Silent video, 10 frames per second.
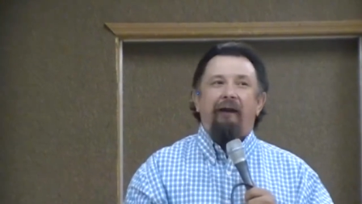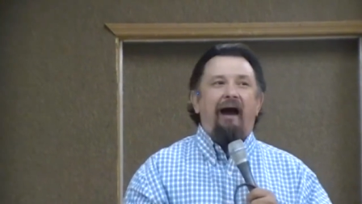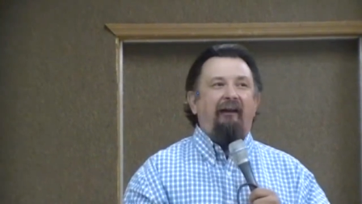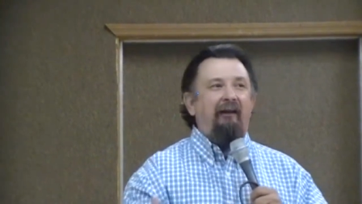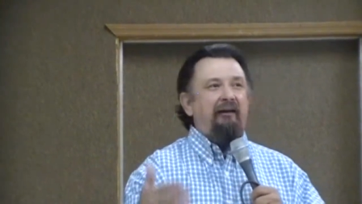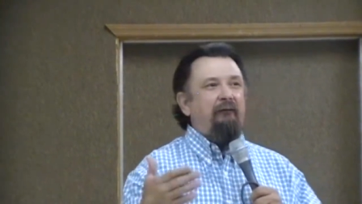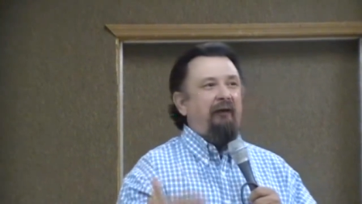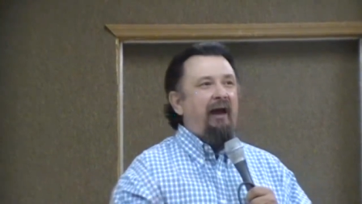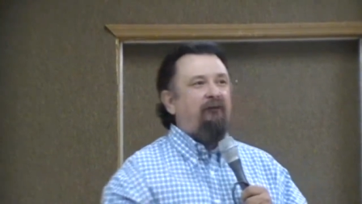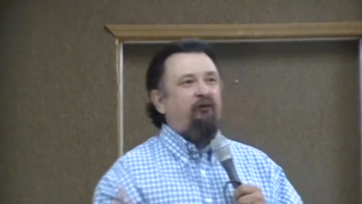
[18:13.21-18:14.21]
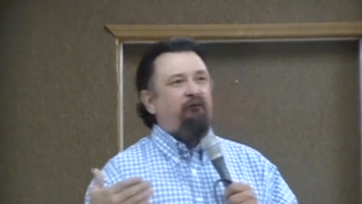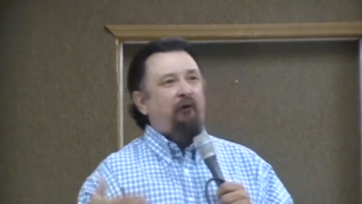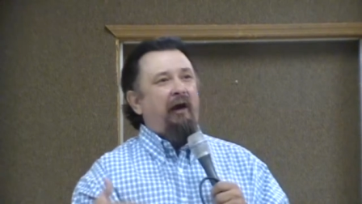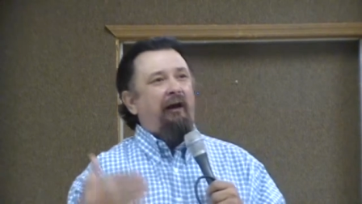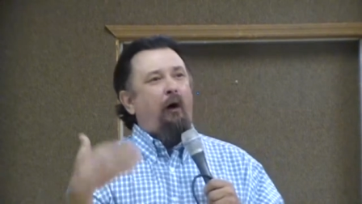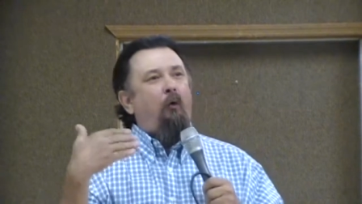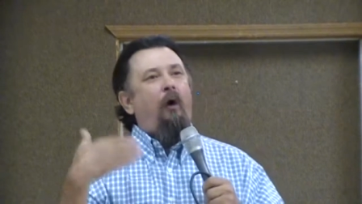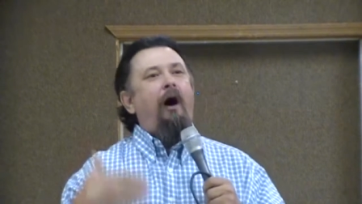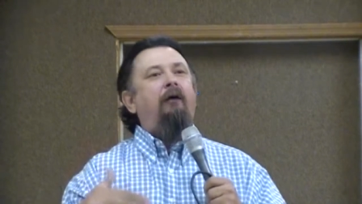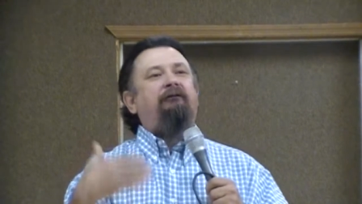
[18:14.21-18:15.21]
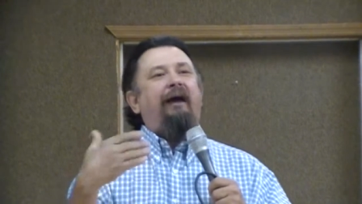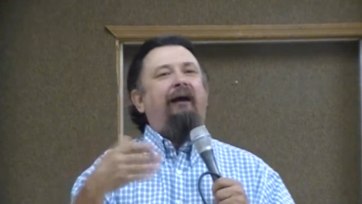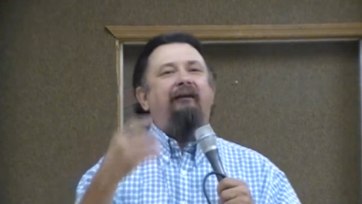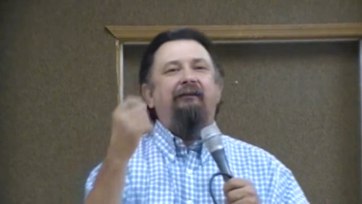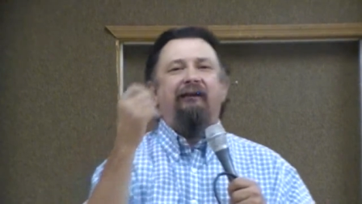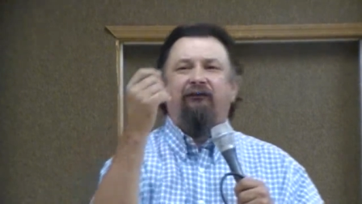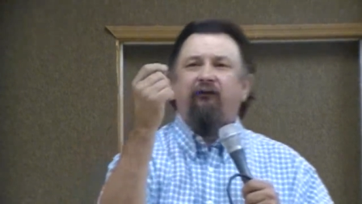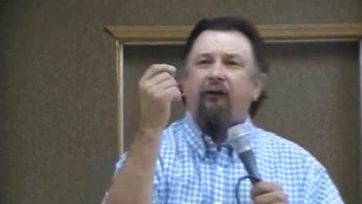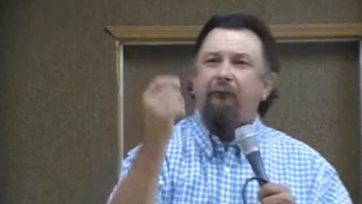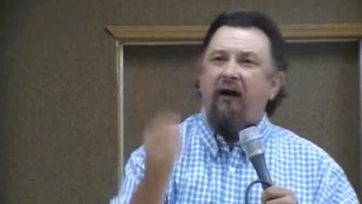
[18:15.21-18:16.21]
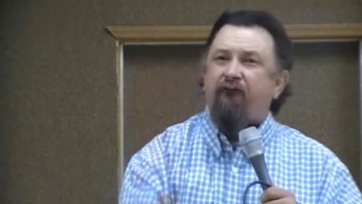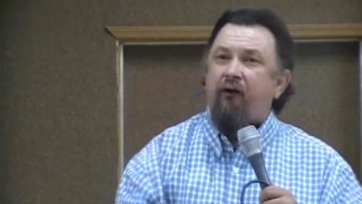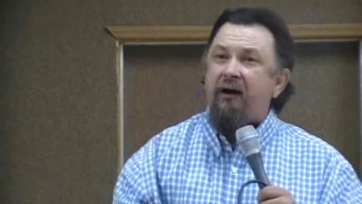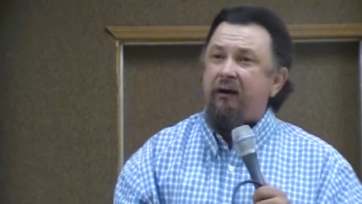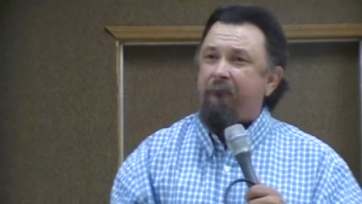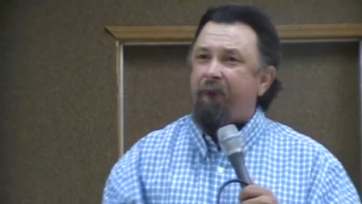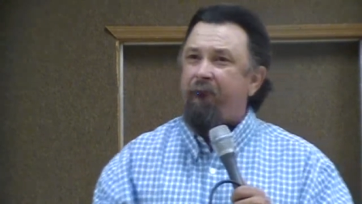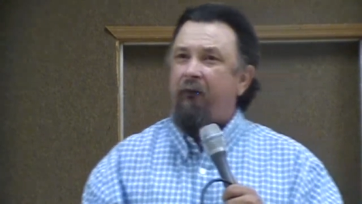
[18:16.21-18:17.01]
And I didn't even answer Fred. I walked out, and this is in my dream.